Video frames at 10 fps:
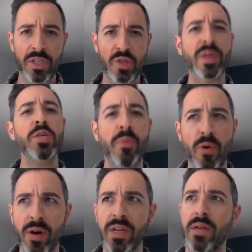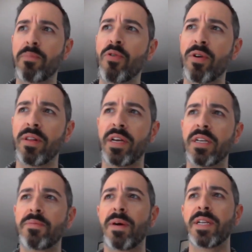Switchboard in
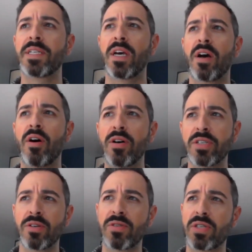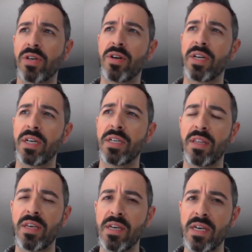Portland, but also
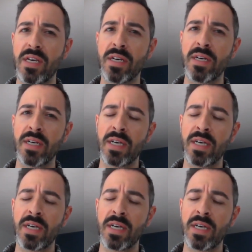started the